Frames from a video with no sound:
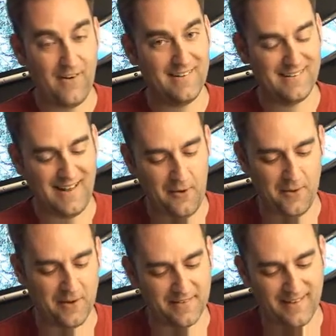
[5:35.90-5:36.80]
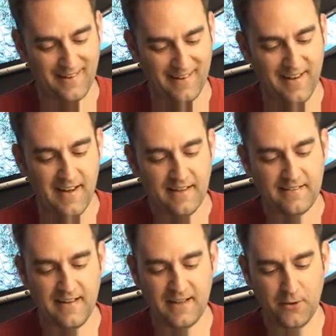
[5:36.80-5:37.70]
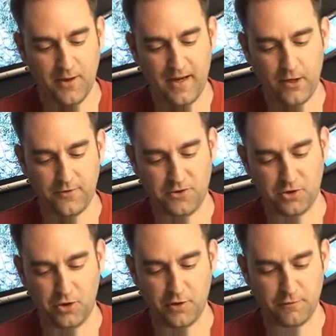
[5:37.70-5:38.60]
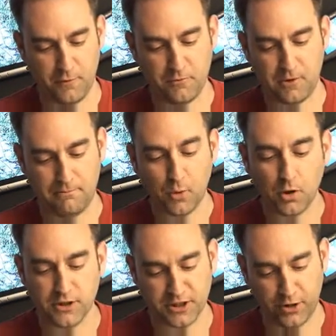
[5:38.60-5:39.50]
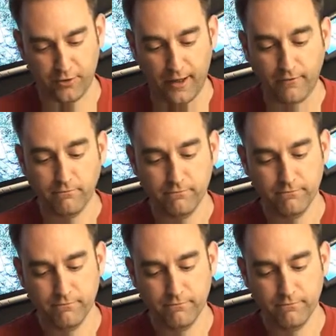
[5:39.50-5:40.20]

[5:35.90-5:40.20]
I'll get to that one in a second taking away health insurance from some poor children,